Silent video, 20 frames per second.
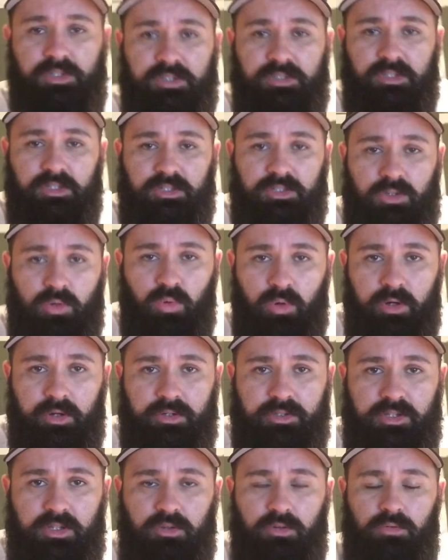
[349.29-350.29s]
is a square
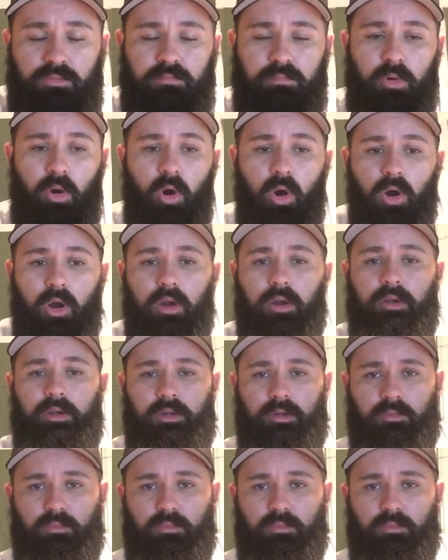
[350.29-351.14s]
tube bar,